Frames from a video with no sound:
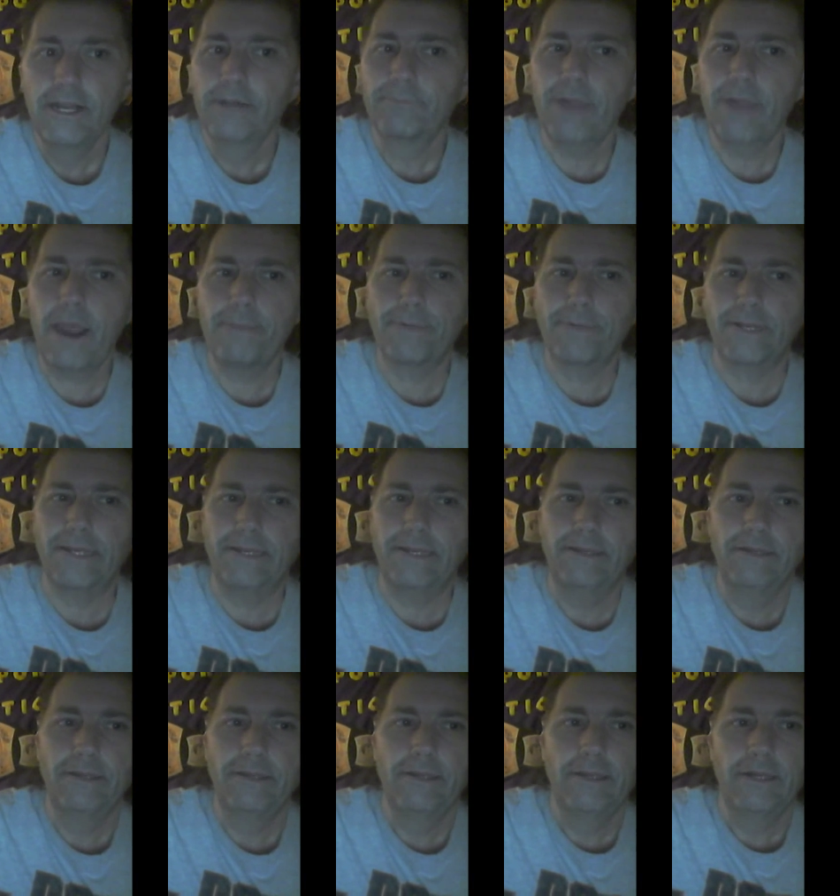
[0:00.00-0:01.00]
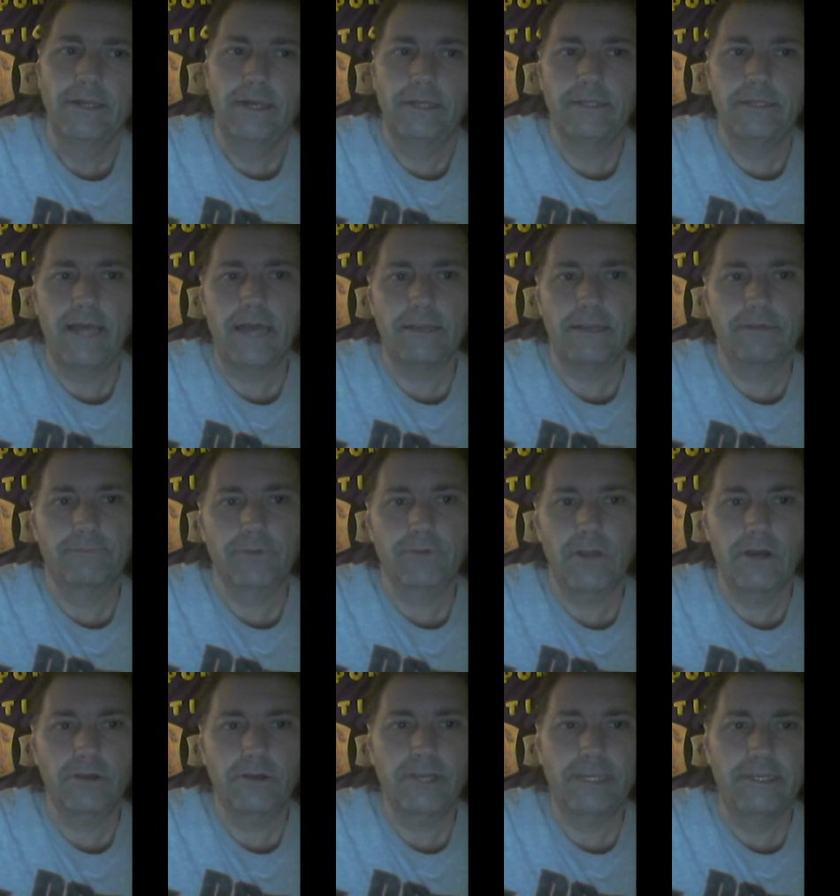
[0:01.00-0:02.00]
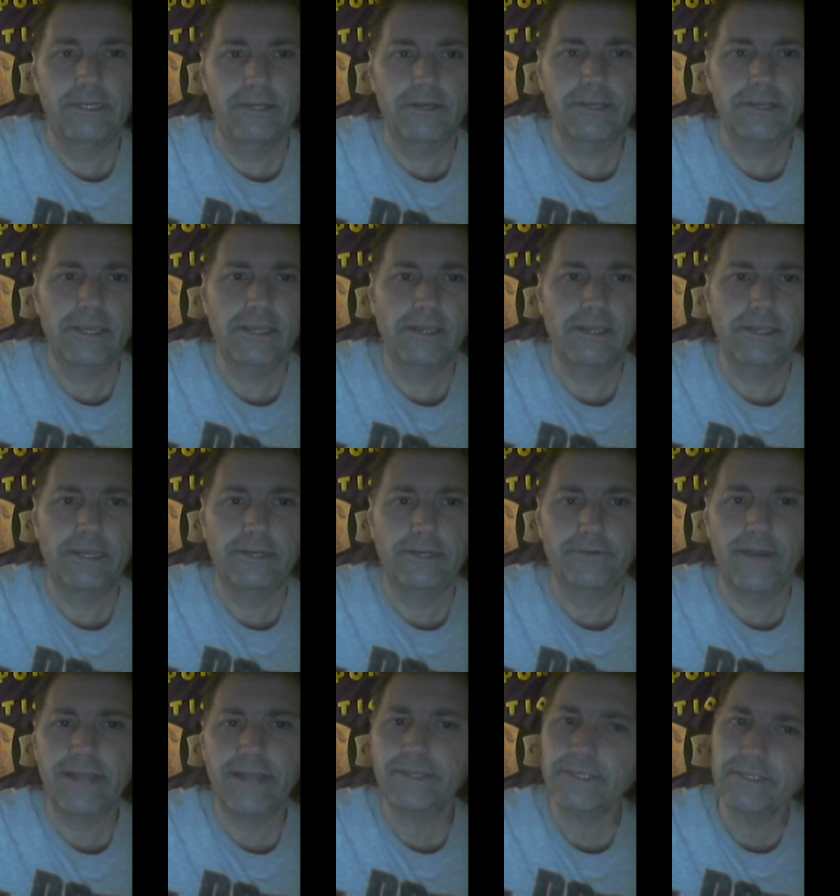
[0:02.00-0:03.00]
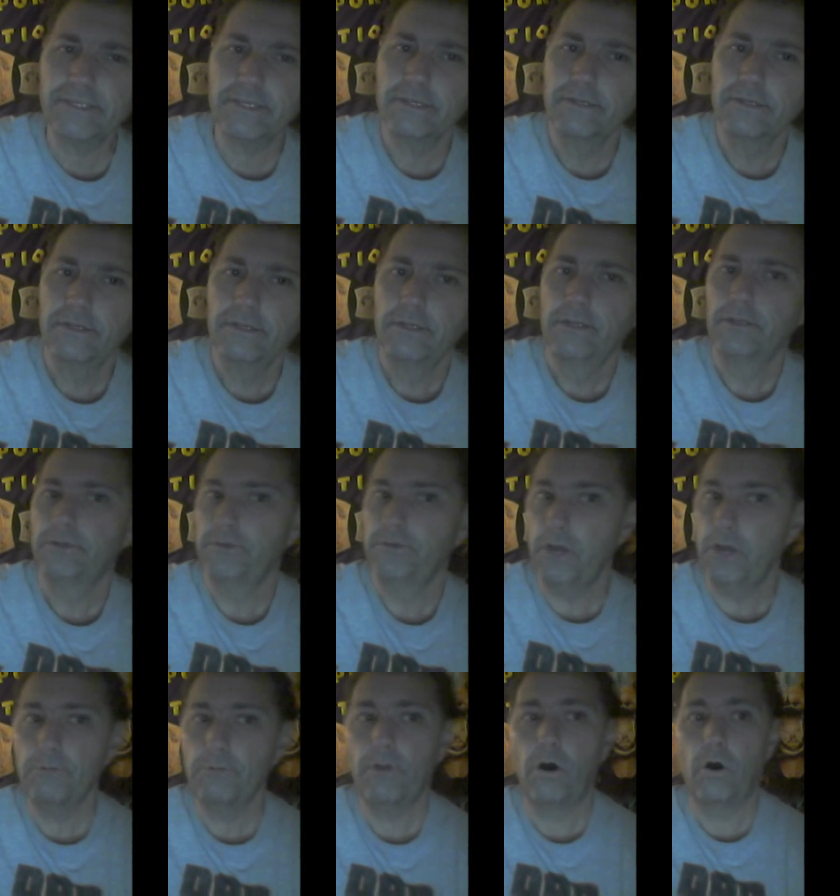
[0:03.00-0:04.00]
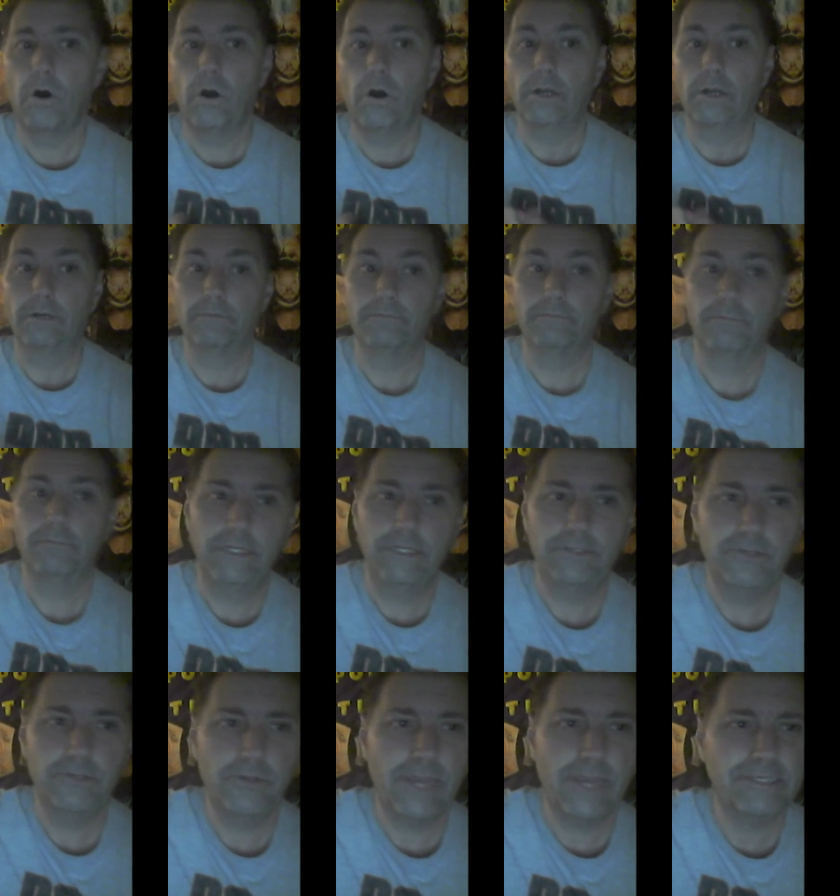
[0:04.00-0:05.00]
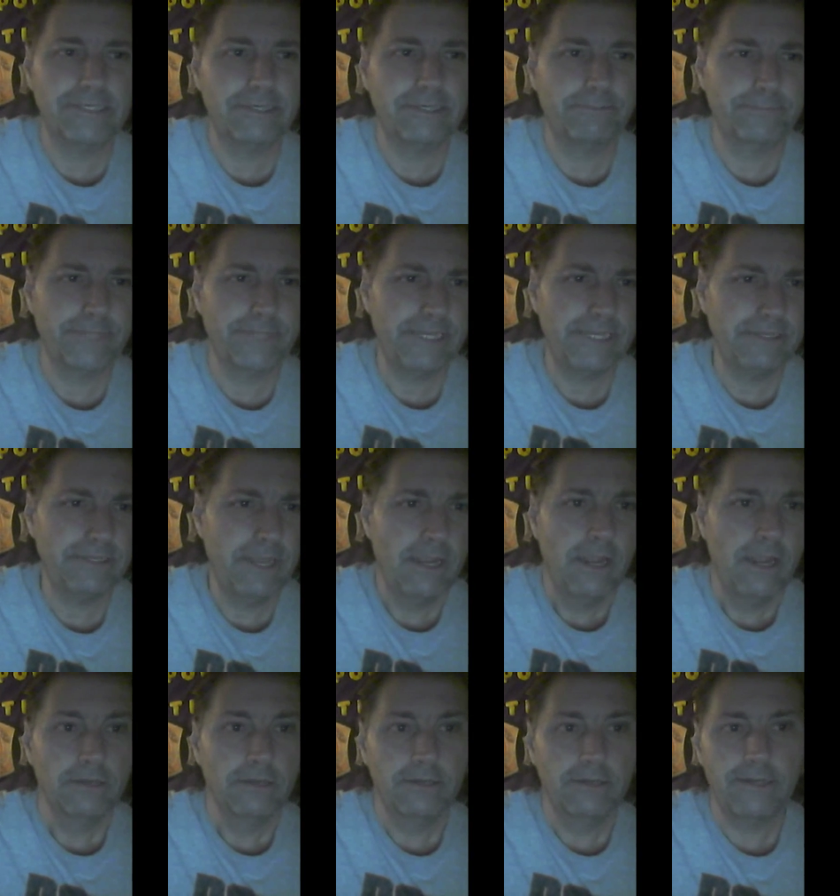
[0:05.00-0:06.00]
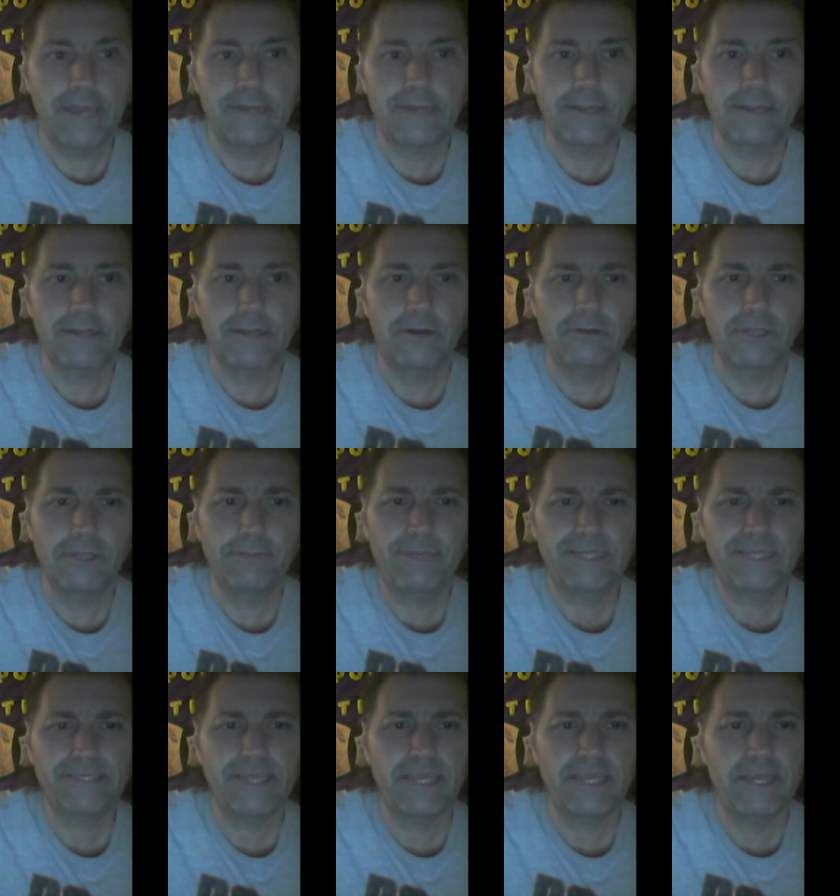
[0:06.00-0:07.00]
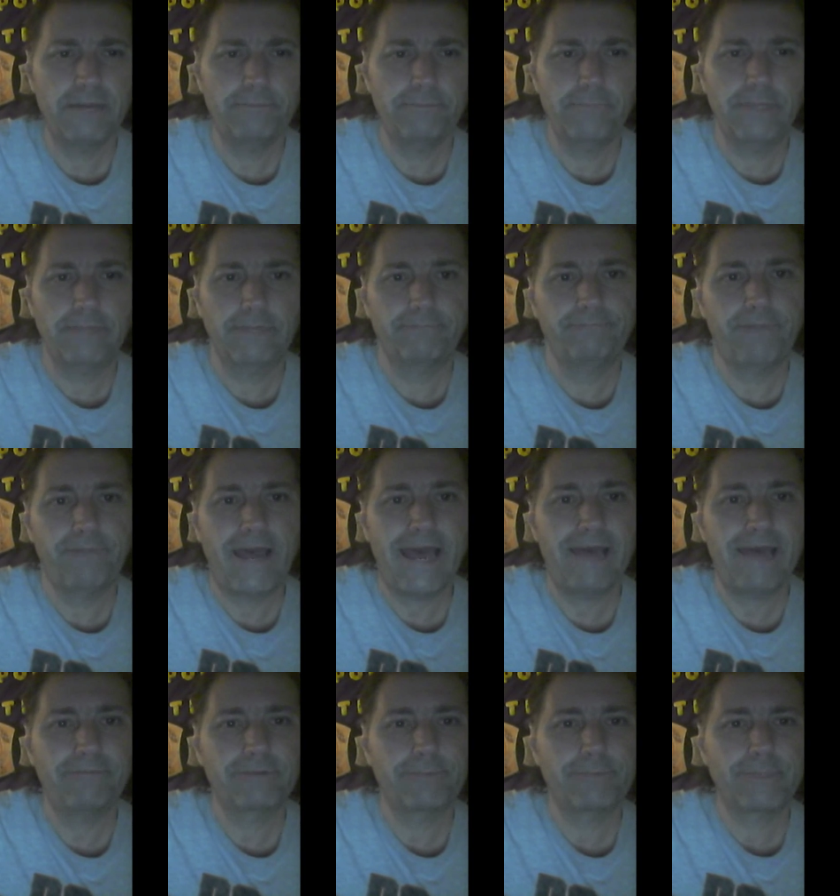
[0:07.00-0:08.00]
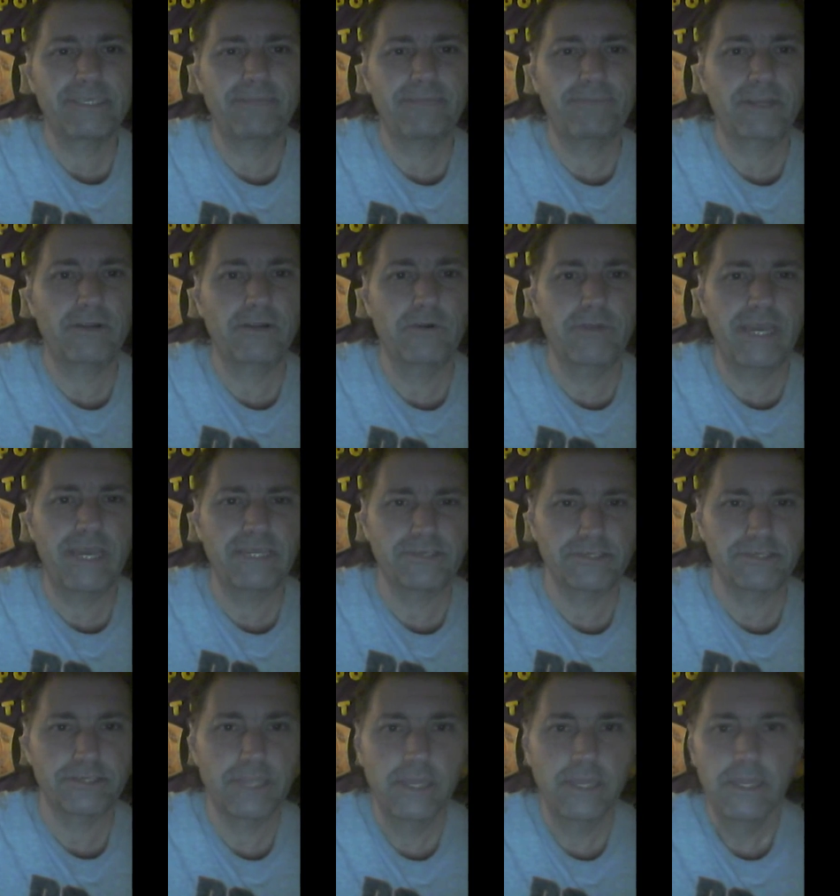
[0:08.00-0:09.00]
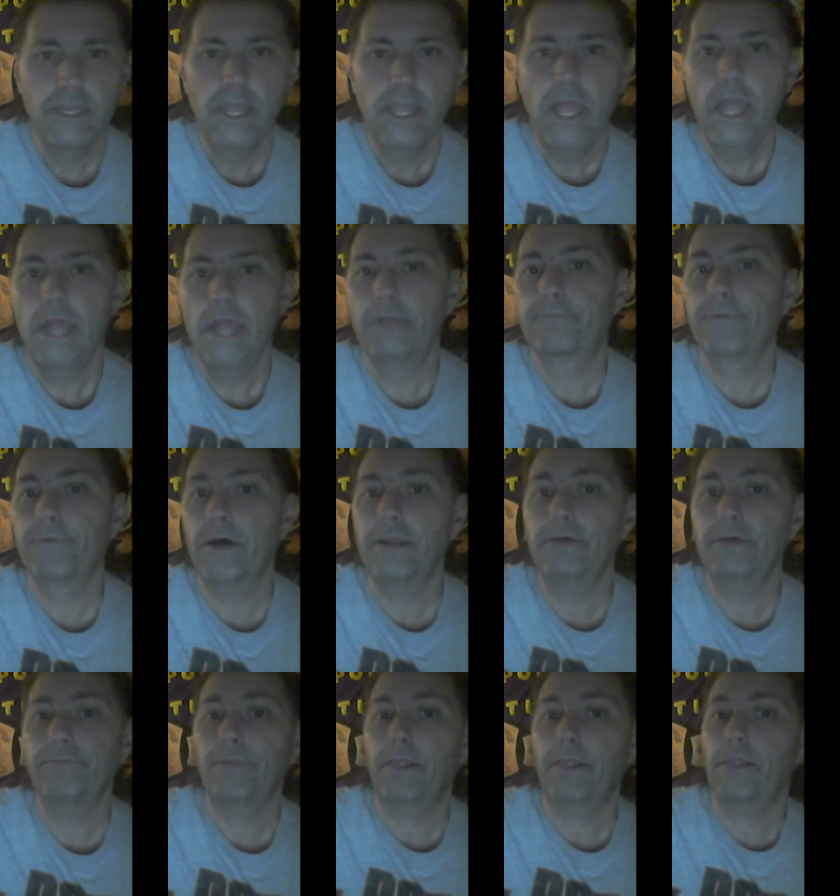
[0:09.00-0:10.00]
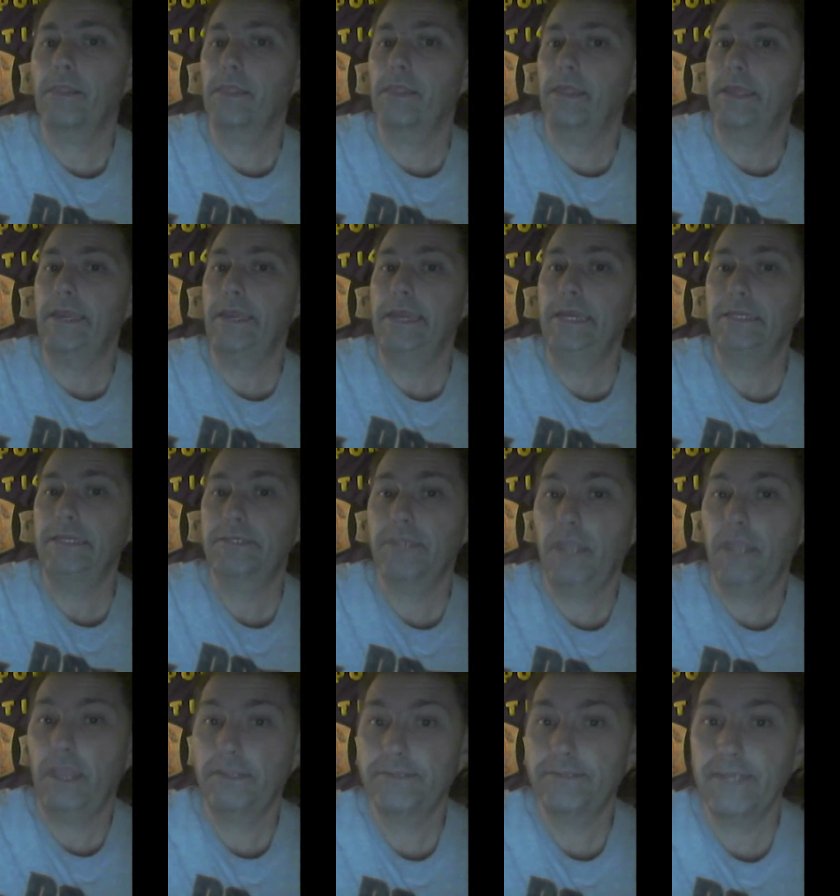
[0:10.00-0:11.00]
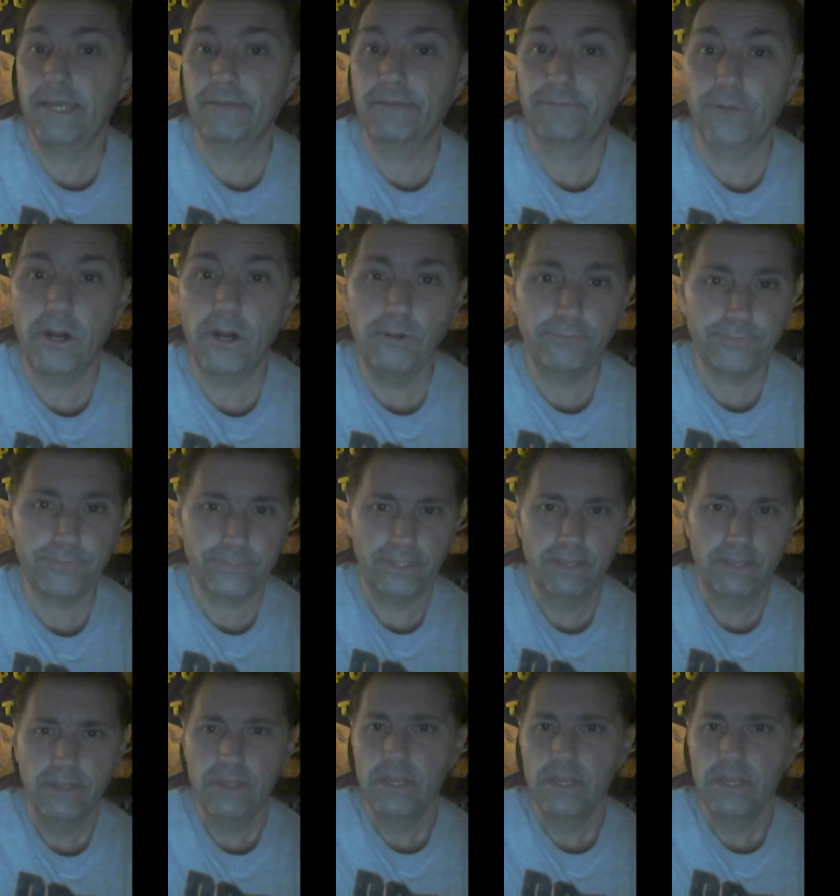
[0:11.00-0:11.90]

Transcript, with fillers: properly, a lot of clunky looking interactions, no more. In 2K17, the ladder can only be set up in five specific locations in front of each set of ropes,